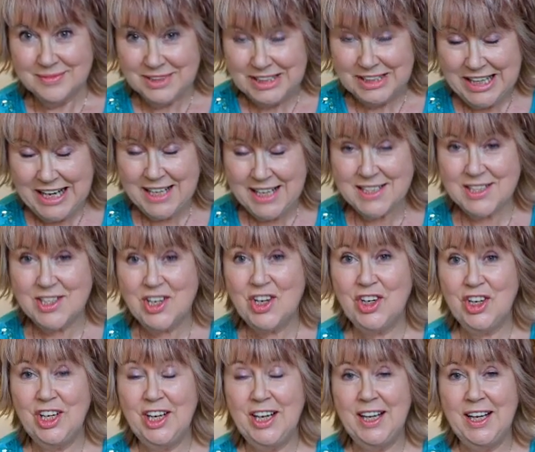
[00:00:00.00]
Yes,
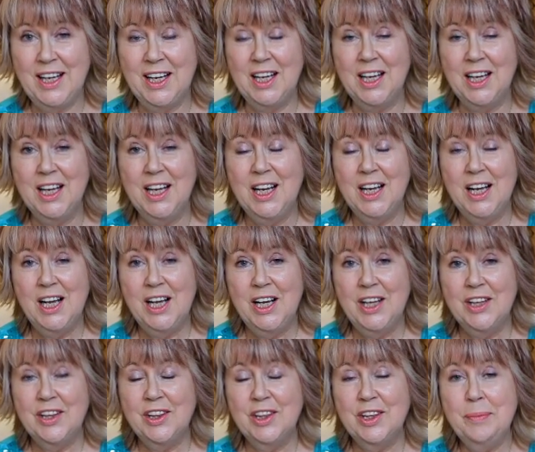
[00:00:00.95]
certainly.
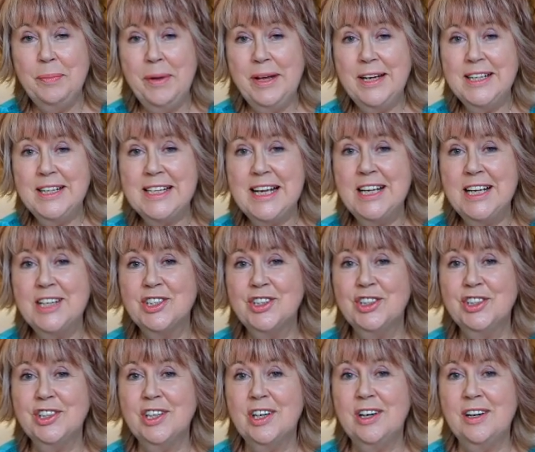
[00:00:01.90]
The
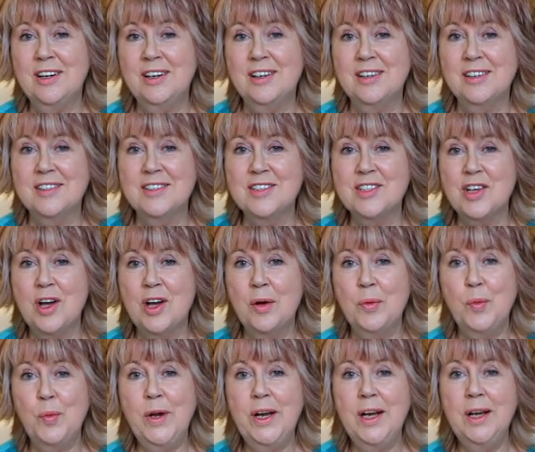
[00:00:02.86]
meditation cards
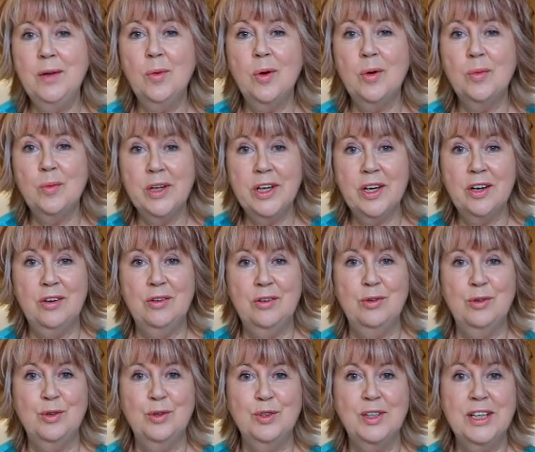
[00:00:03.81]
are really what we
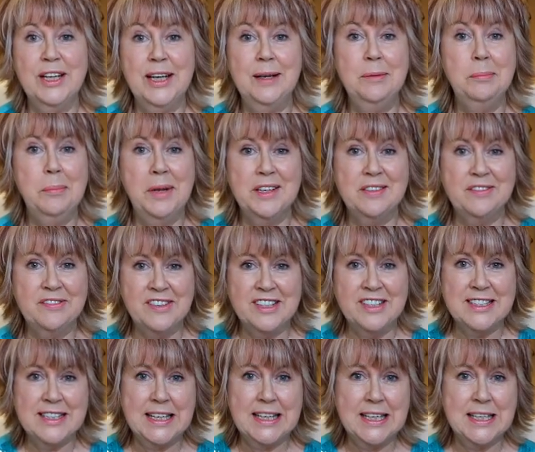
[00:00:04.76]
call in
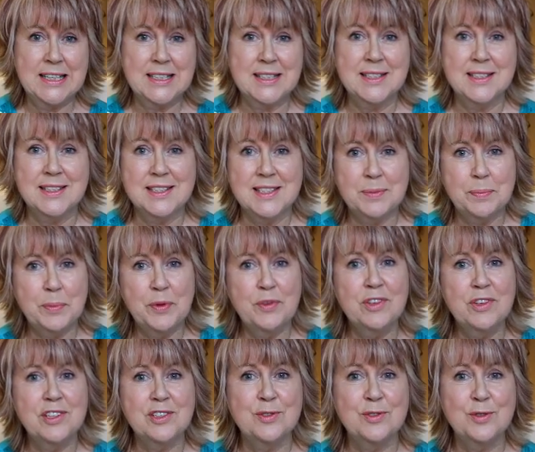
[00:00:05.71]
metaphysics
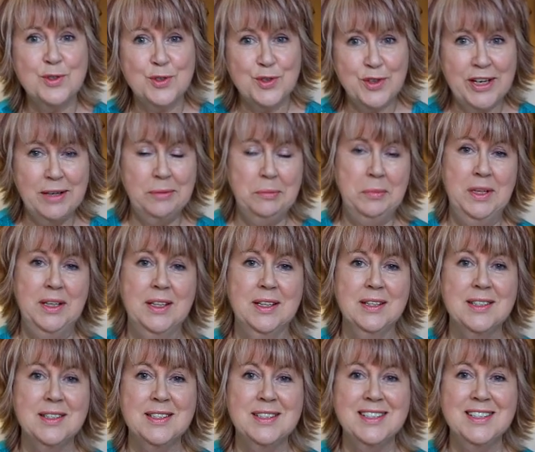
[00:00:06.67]
spiritual
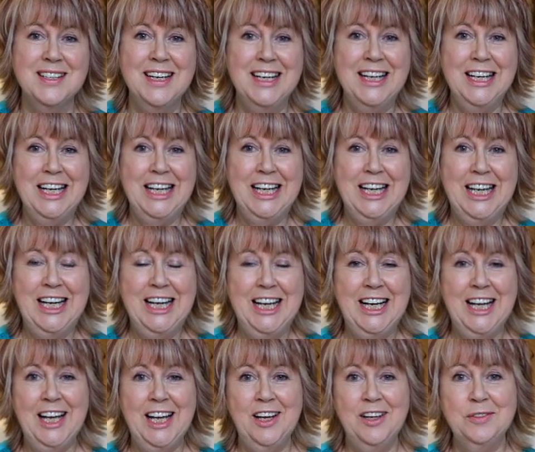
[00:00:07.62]
treatments.
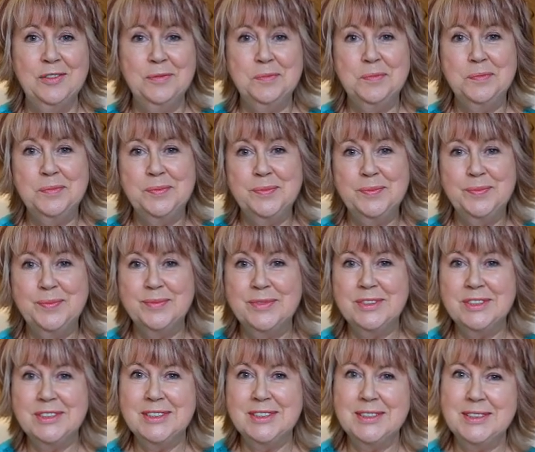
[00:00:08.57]

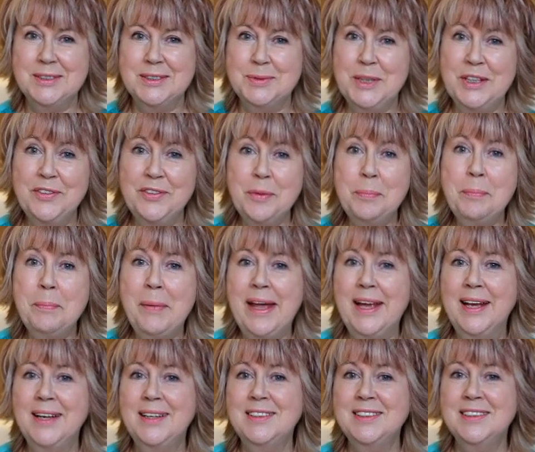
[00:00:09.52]
One of the
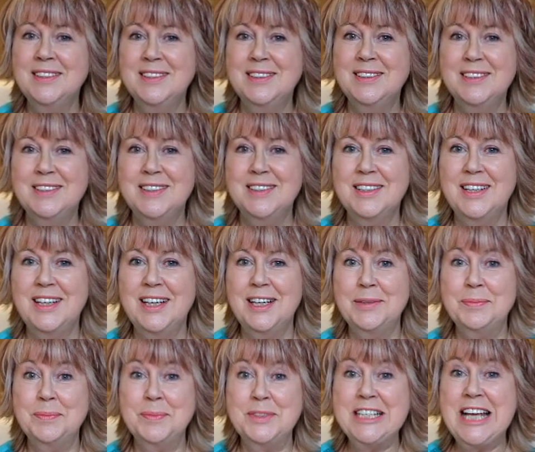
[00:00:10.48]
main
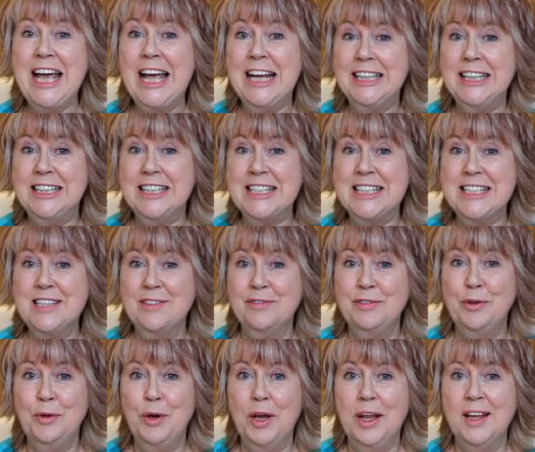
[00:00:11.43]
tenets,
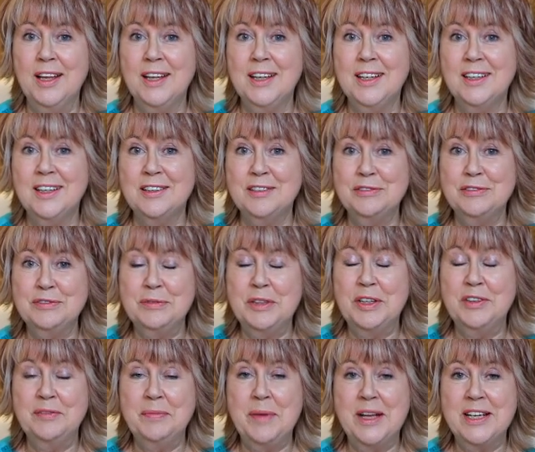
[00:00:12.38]
if you like,
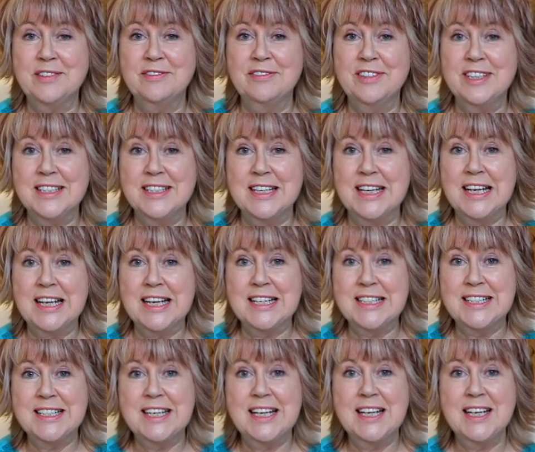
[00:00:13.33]
of
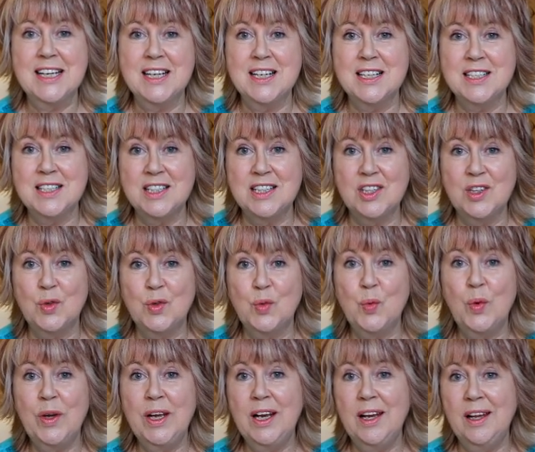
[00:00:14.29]
metaphysics is that
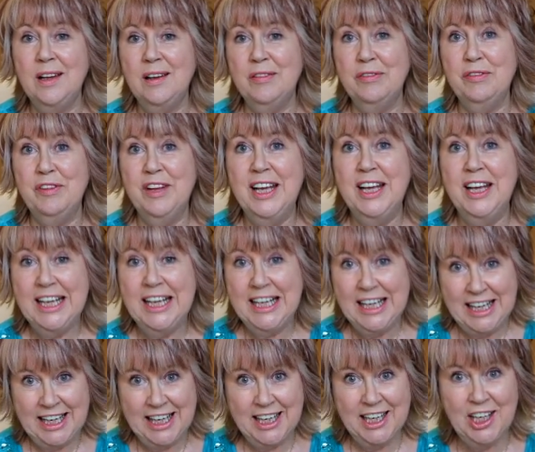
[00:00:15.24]
we live
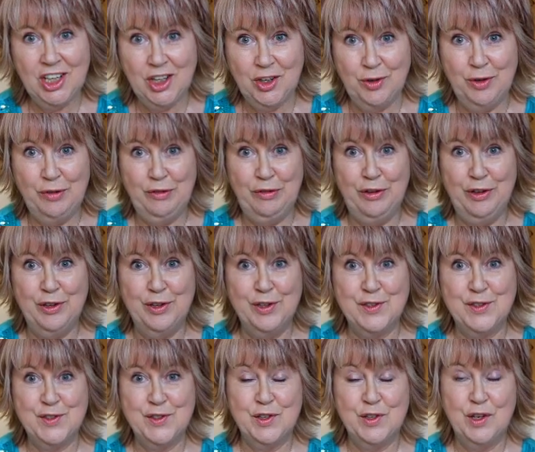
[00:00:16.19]
in a
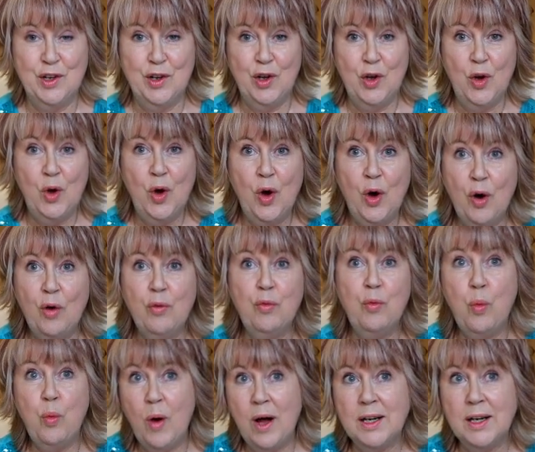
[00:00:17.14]
universe
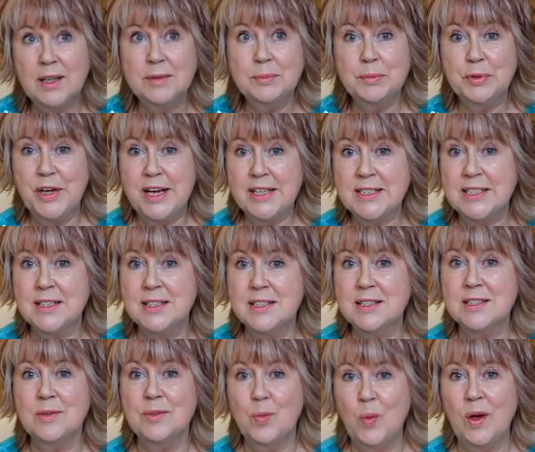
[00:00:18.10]
of one
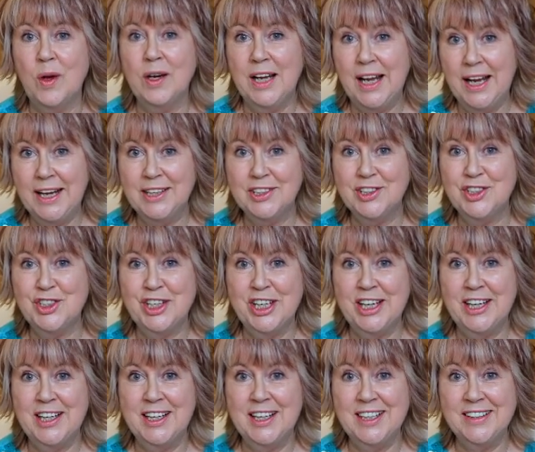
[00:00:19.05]
presence and one
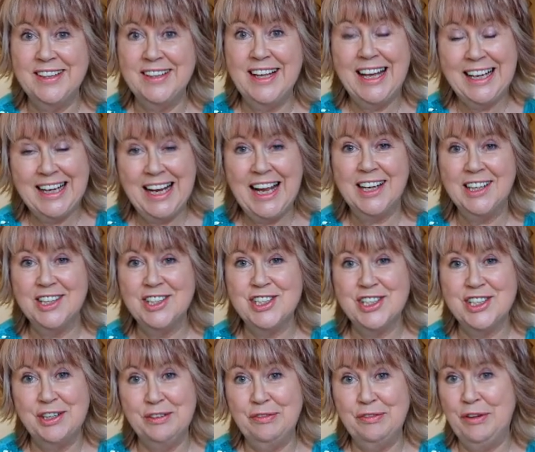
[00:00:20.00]
energy, and that
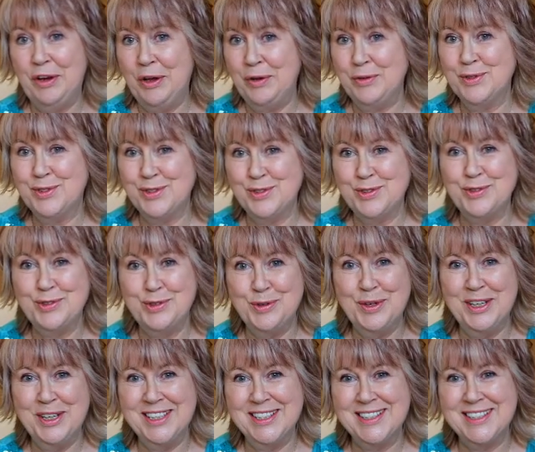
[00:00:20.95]
energy flows through
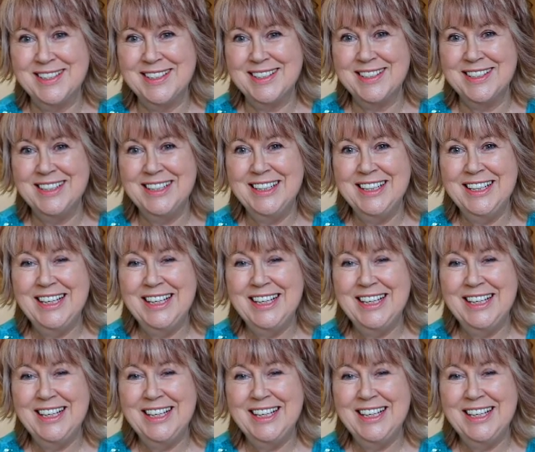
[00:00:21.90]
us.